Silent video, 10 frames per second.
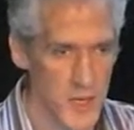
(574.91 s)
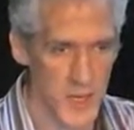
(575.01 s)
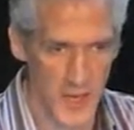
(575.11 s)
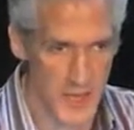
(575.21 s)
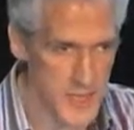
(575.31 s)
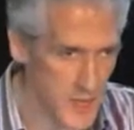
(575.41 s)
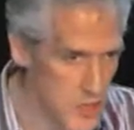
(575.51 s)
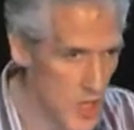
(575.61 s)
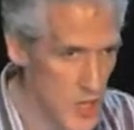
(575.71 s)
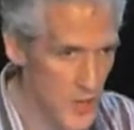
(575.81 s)
So you can't necessarily
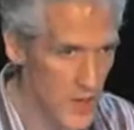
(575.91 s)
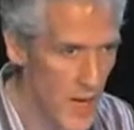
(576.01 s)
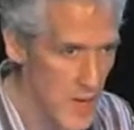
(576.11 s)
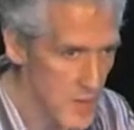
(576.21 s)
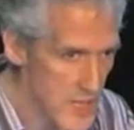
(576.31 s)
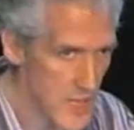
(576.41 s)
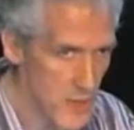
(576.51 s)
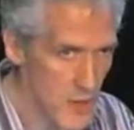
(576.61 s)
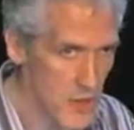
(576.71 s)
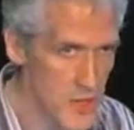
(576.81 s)
change overnight, but it's
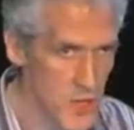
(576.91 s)
something you can